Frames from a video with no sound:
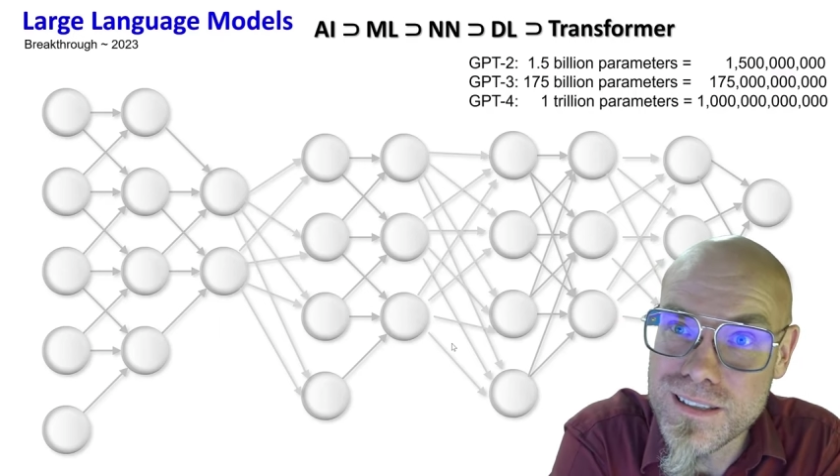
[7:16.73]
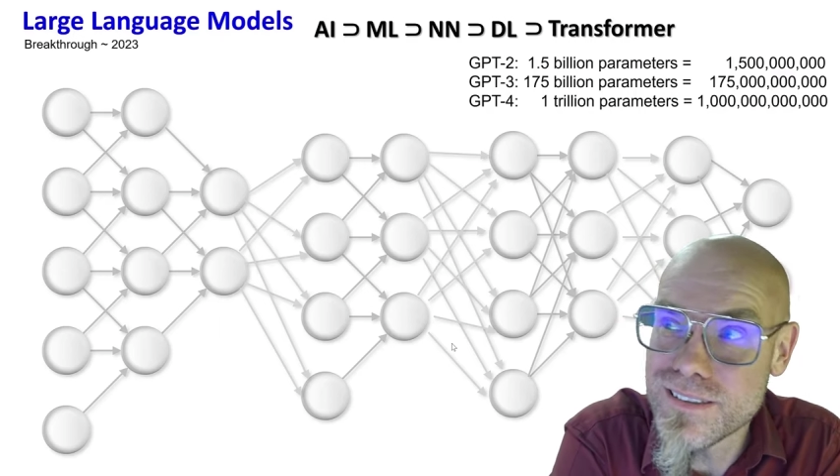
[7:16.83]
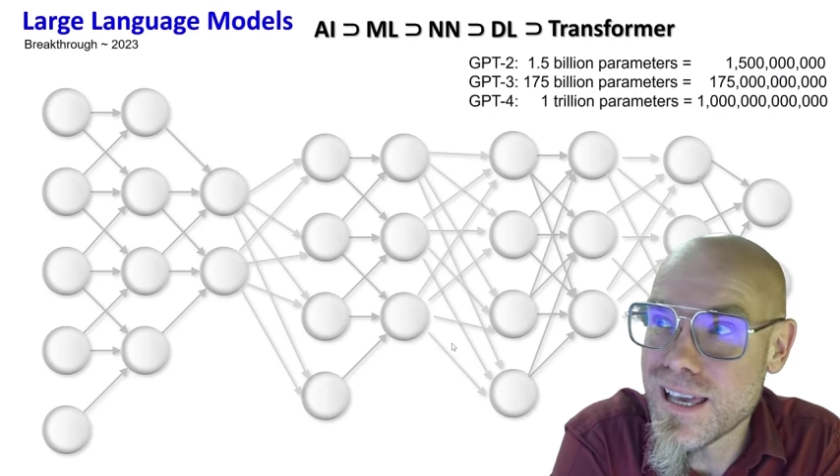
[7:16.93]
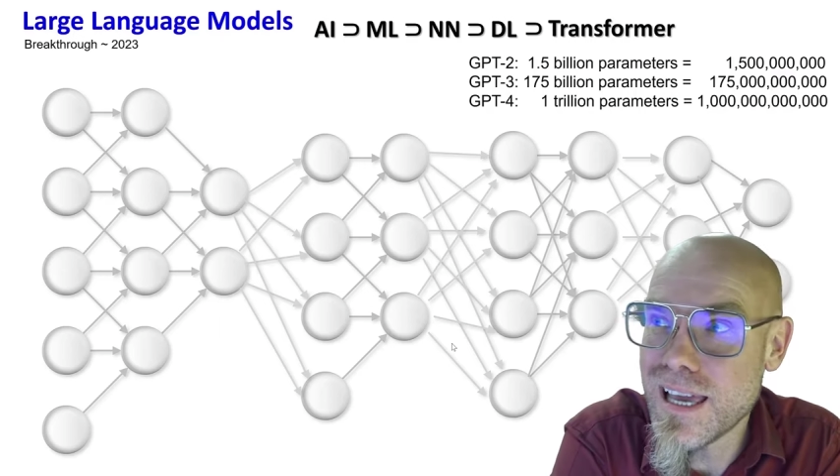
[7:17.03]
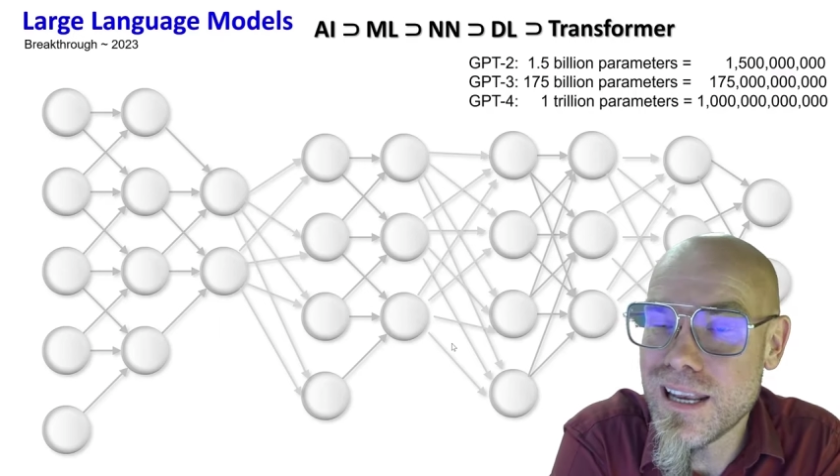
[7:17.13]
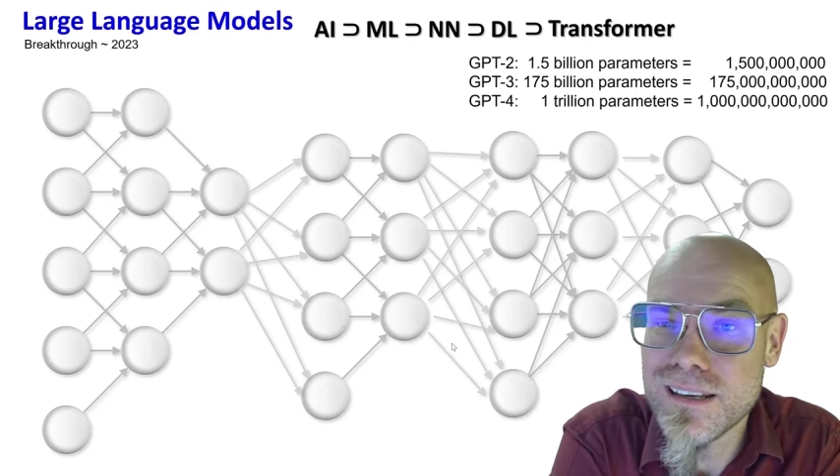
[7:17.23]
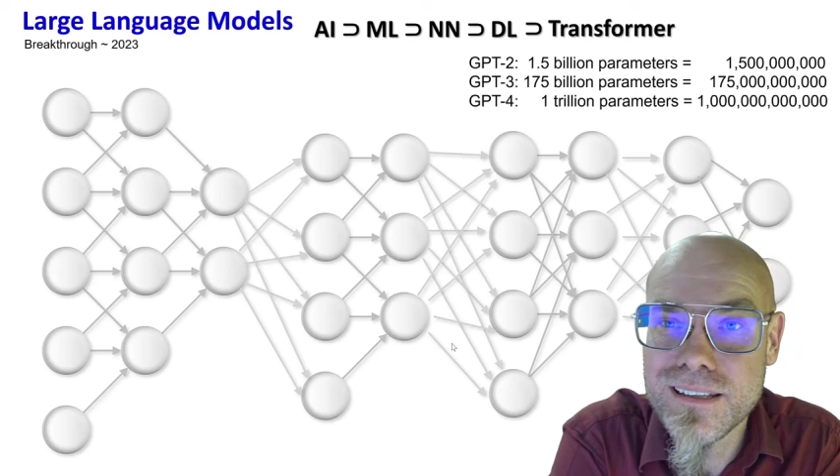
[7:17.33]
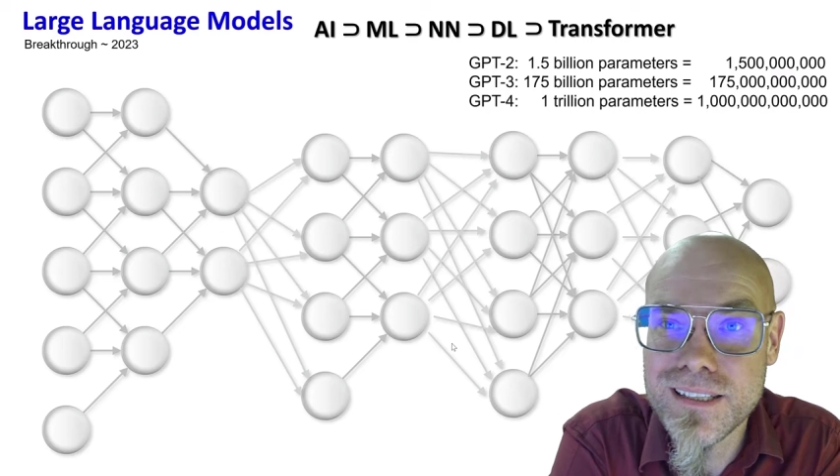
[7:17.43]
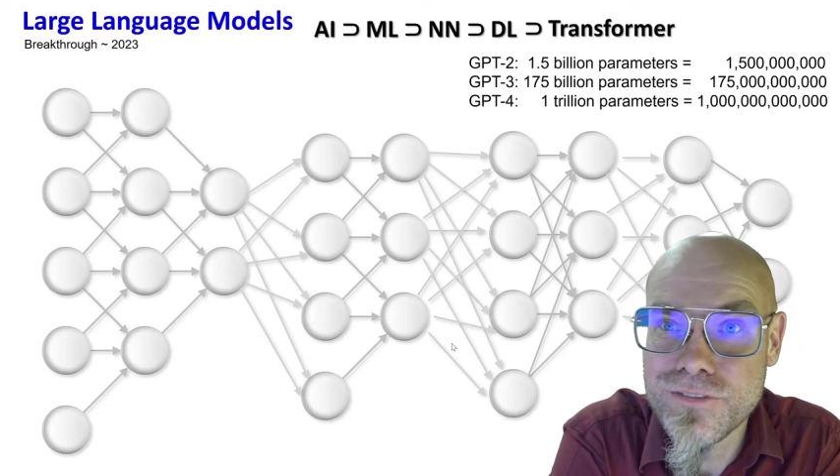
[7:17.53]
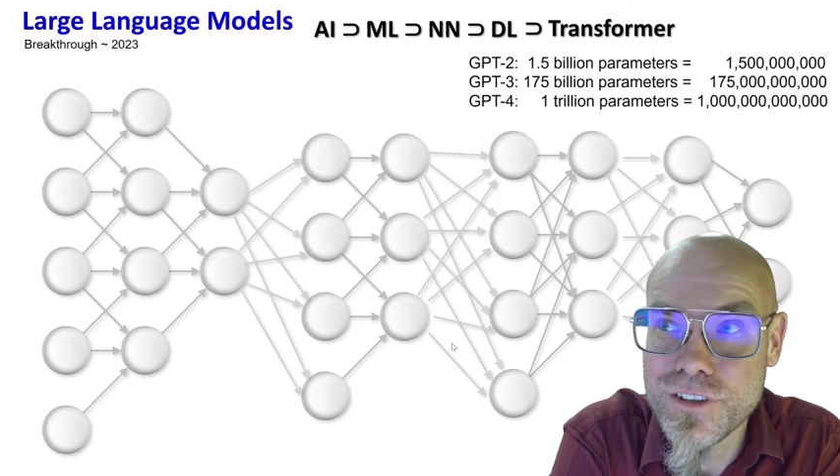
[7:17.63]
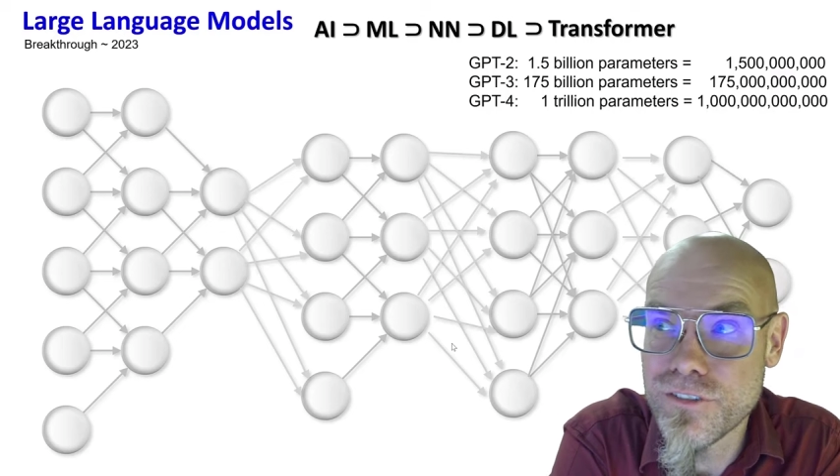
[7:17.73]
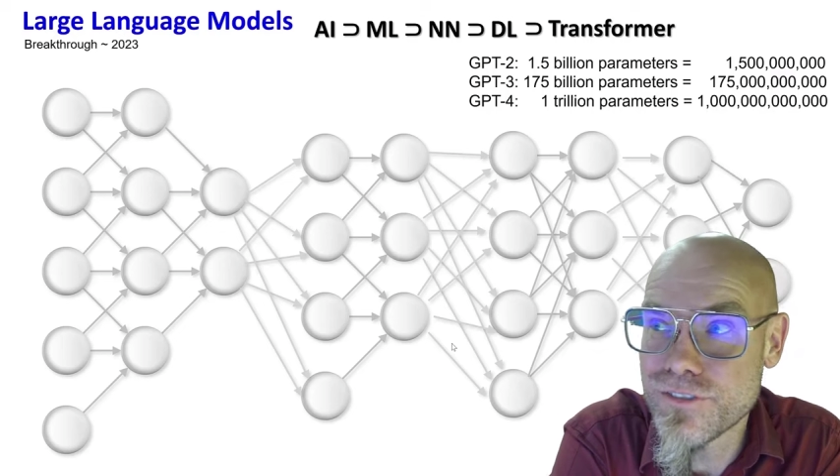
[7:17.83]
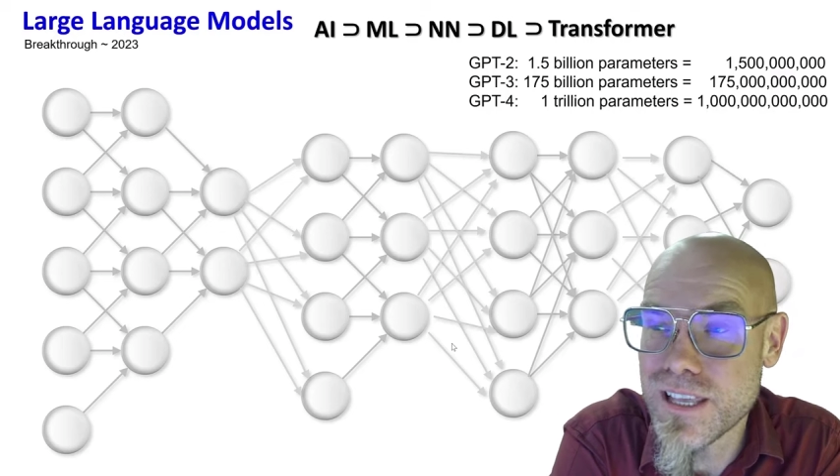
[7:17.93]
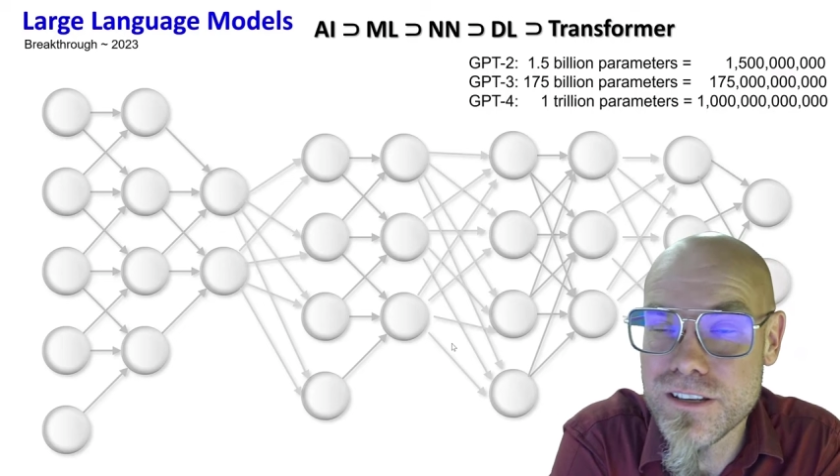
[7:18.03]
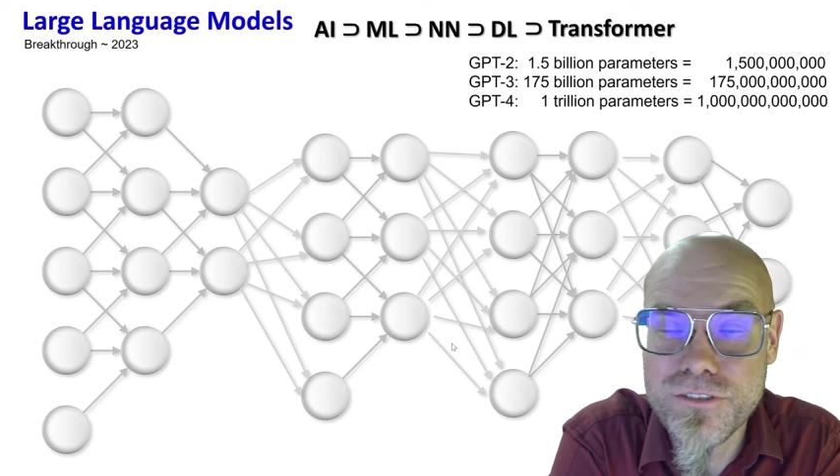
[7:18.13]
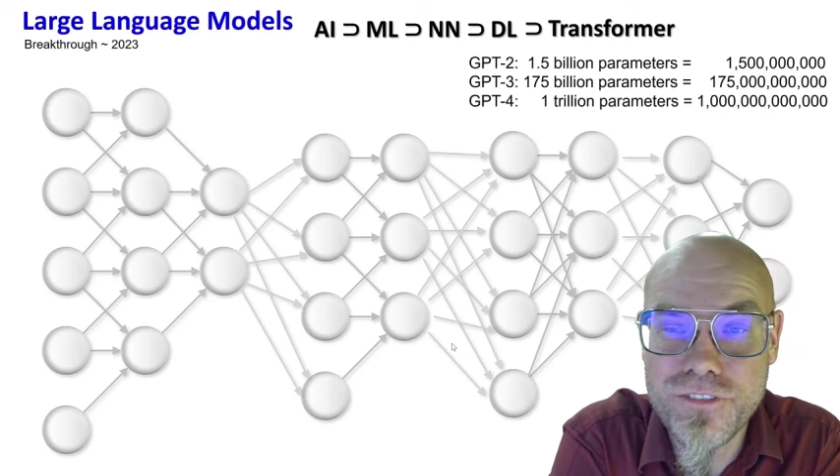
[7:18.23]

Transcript: than if you that you